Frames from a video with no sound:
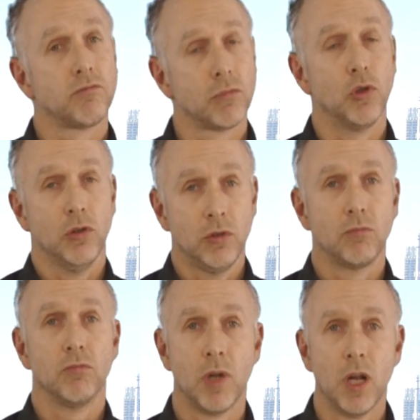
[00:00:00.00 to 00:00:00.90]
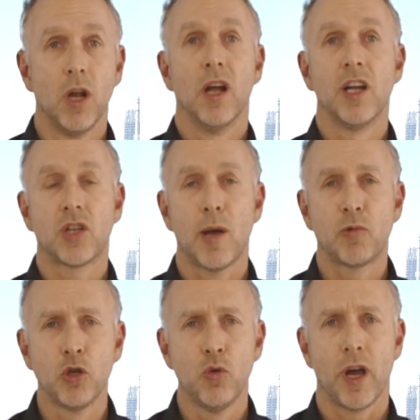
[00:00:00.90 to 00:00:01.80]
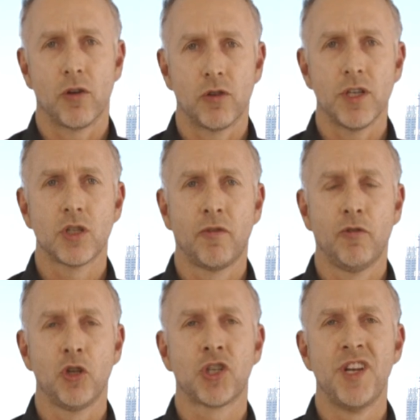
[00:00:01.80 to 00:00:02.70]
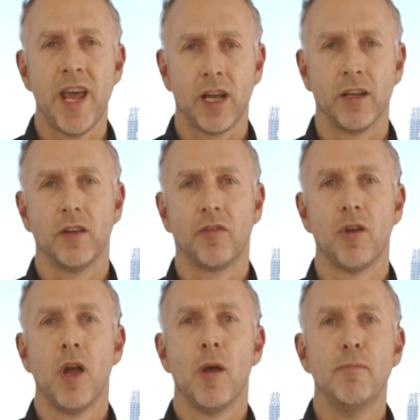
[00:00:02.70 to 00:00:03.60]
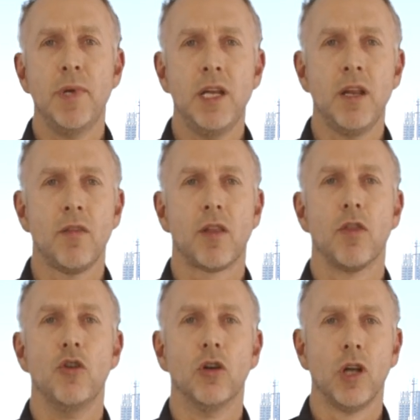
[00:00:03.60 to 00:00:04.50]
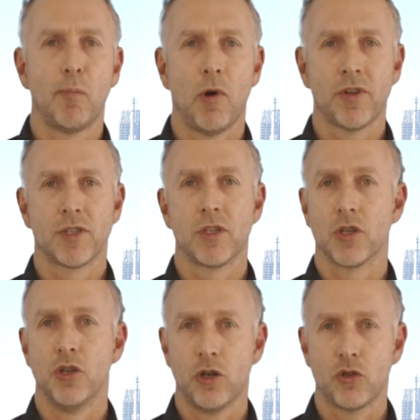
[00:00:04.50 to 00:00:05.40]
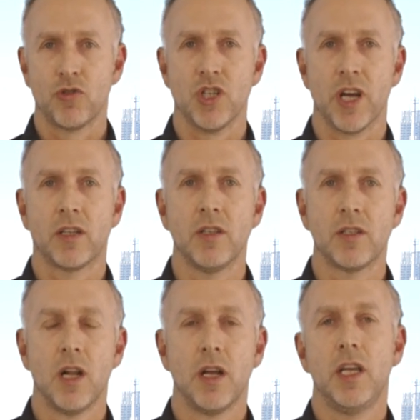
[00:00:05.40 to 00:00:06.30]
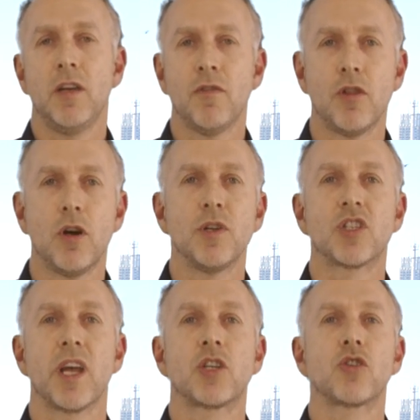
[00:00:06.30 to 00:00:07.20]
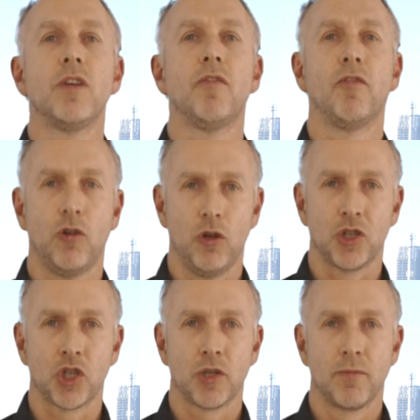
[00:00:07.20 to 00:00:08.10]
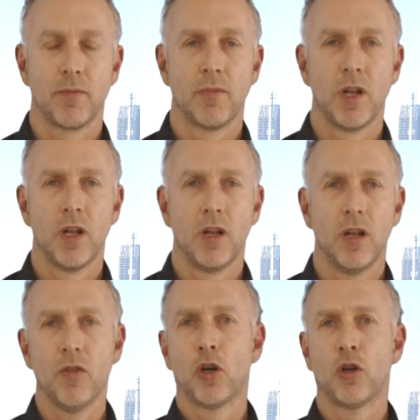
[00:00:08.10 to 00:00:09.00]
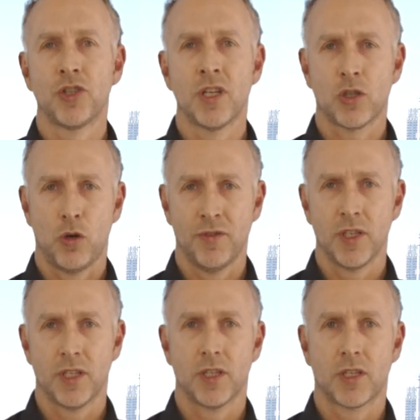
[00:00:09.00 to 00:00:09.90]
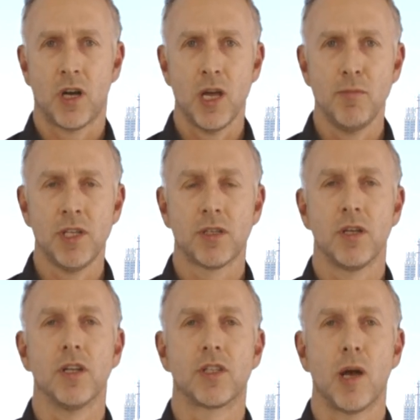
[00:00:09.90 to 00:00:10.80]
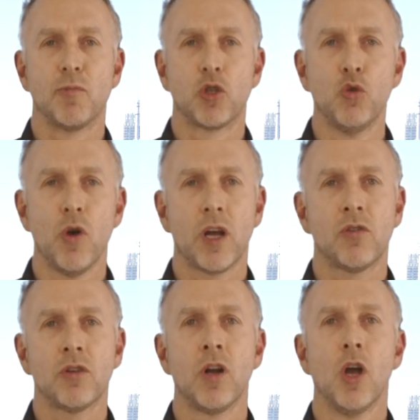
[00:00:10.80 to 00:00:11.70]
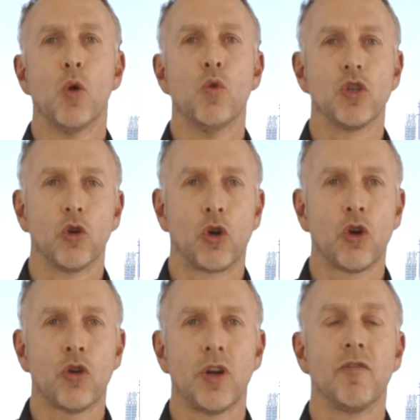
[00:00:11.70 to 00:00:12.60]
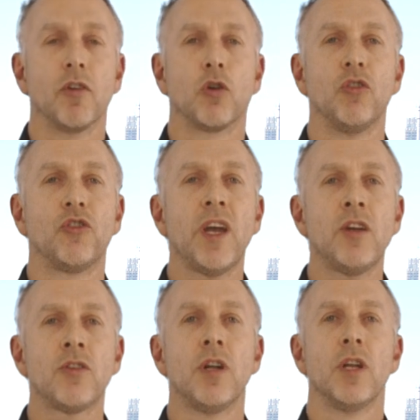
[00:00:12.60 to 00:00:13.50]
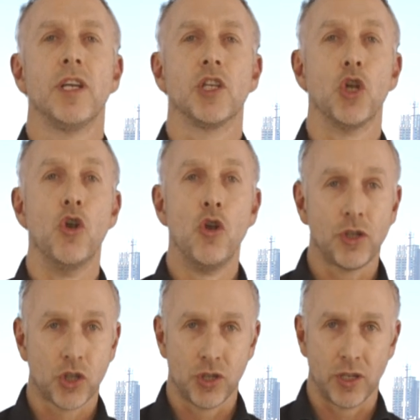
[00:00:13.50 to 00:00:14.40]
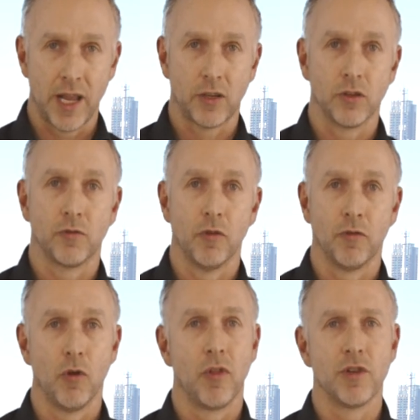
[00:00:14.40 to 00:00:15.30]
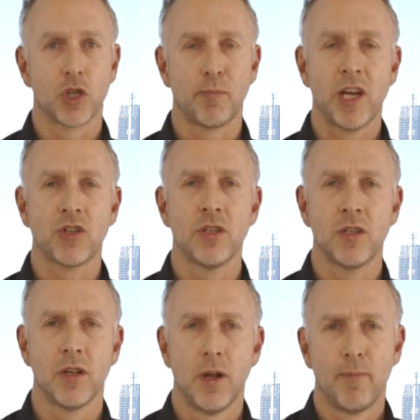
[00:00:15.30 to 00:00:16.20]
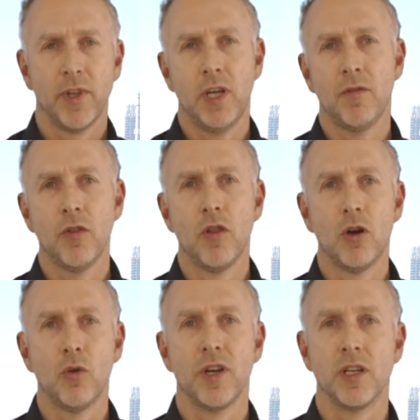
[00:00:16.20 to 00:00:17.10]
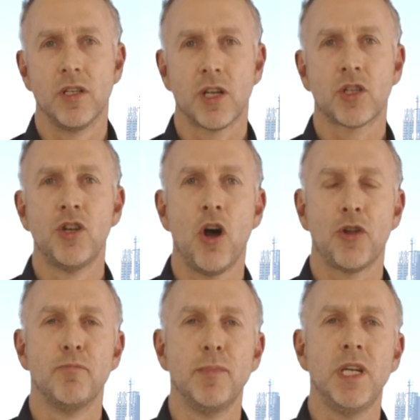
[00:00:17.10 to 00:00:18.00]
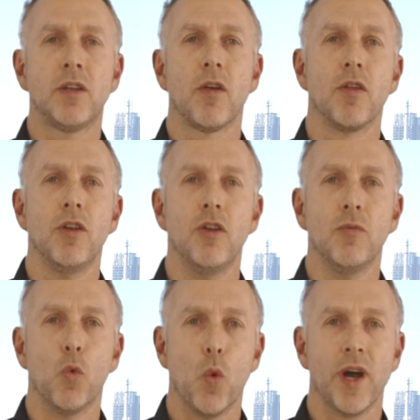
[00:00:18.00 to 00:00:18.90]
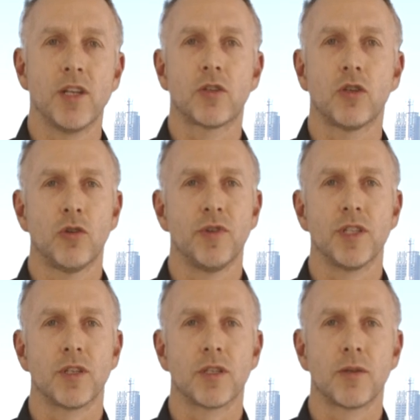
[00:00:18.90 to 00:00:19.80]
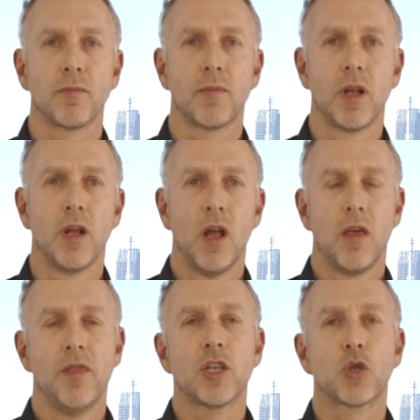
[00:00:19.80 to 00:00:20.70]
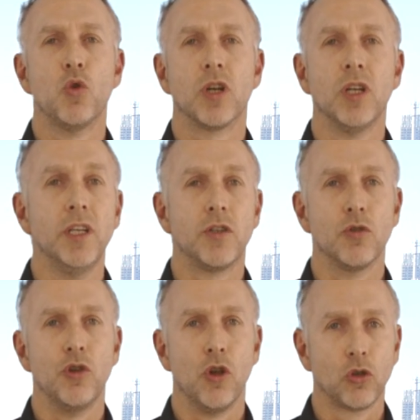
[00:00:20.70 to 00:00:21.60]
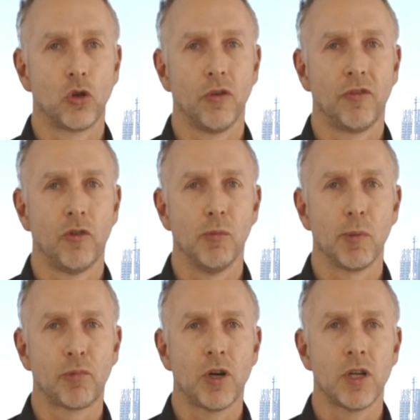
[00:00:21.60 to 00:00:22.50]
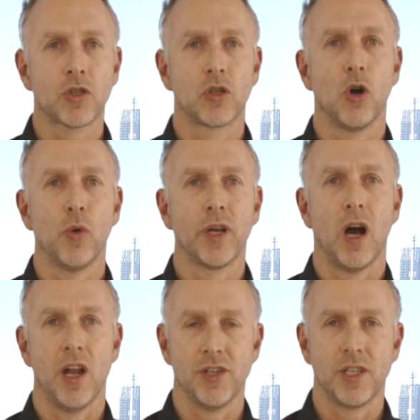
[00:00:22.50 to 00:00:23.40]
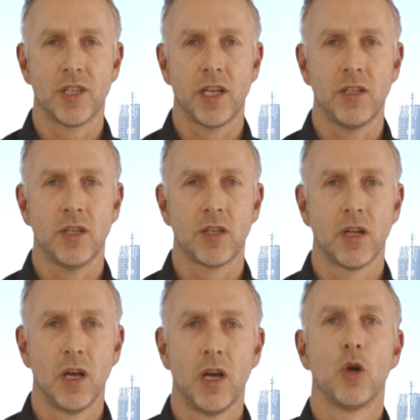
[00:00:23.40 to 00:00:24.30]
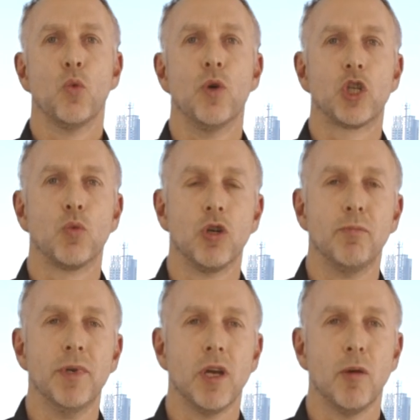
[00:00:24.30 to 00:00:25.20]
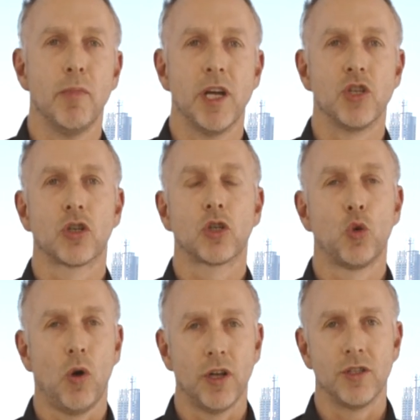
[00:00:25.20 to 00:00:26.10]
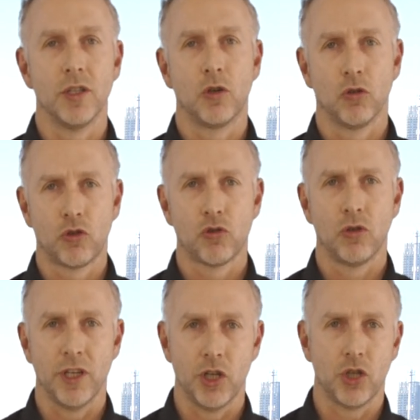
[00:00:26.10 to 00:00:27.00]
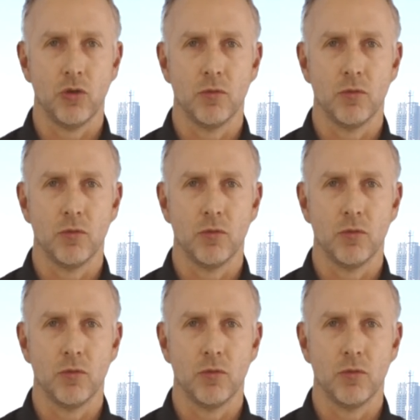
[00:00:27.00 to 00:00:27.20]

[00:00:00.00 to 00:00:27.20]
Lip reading: Good. A type 2 error is a false negative, meaning that the null hypothesis is not rejected, even though it's actually false. In the context of this assignment, a type 2 error would occur if a container is not selected for further inspection, even though it does not meet the weight tolerances. This would lead to non-conforming products going undetected, which would be a major quality control issue.